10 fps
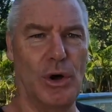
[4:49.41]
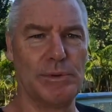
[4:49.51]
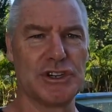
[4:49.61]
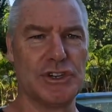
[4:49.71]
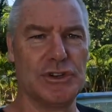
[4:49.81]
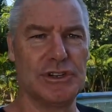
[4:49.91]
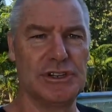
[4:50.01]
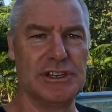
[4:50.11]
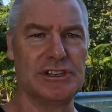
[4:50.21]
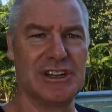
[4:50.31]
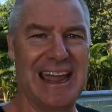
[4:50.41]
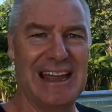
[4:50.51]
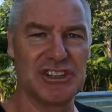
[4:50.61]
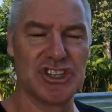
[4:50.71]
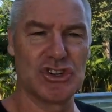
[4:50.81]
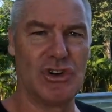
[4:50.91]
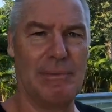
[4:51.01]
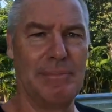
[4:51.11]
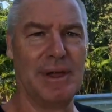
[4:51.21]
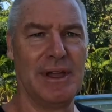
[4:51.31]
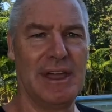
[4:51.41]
opportunity to out-scrum